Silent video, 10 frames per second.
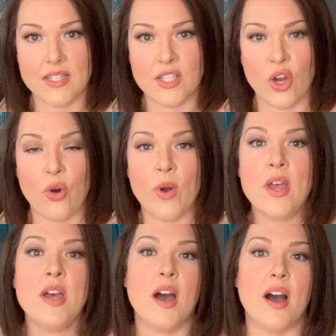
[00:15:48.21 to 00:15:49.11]
So
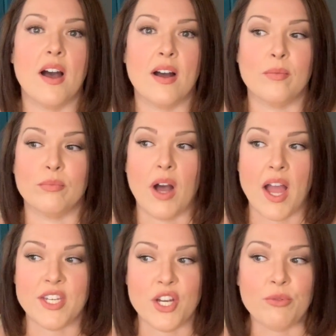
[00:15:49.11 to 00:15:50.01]

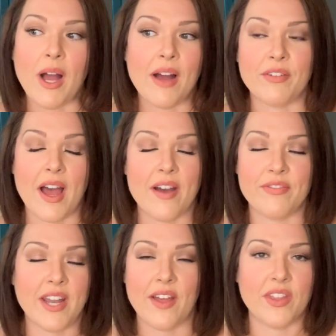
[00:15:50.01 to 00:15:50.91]
I
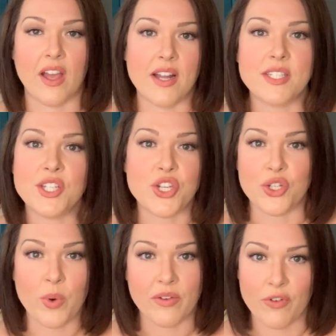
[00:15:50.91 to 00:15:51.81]
haven't had the guts to do
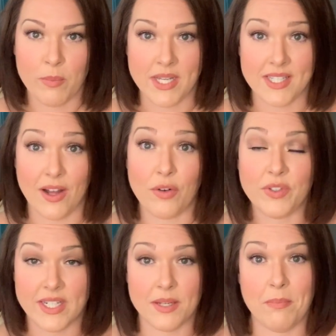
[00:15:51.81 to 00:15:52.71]
one for myself,
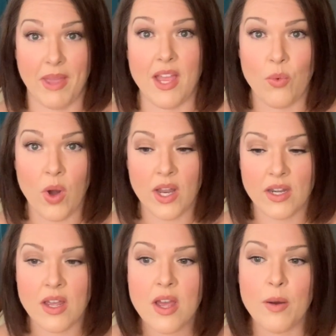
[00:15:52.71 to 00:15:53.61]
like to make
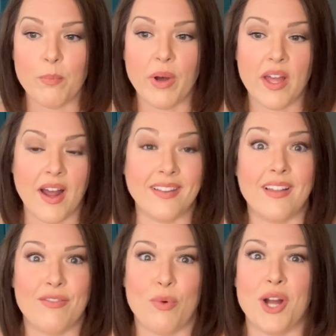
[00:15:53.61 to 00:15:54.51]
one, but I
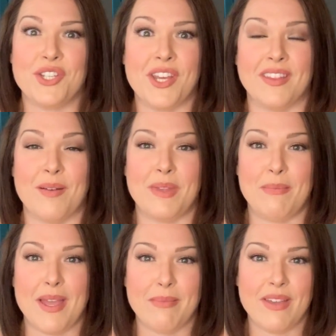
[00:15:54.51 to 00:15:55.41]
love watching them. They
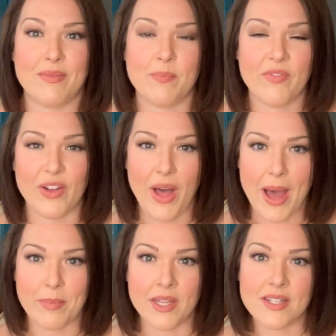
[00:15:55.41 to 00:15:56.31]
make me feel
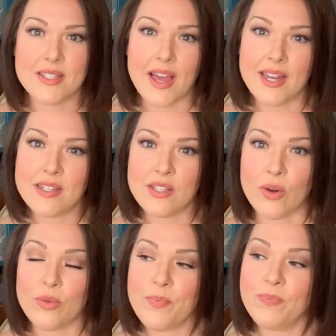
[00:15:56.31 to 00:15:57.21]
happy inside.
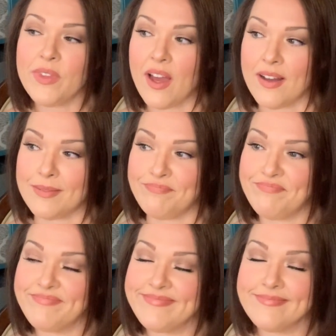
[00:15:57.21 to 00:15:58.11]
So
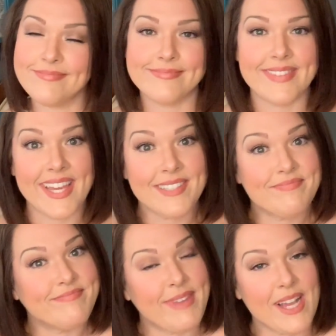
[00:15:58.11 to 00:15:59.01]
yeah,
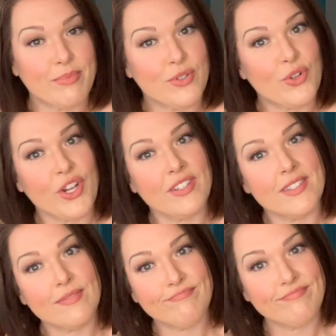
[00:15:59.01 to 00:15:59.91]
makeup
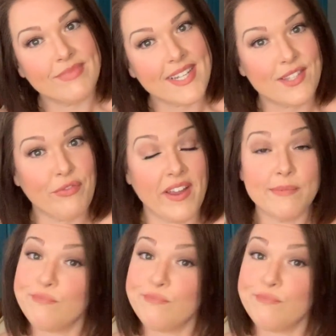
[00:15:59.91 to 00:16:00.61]
tutorials, lots of fun.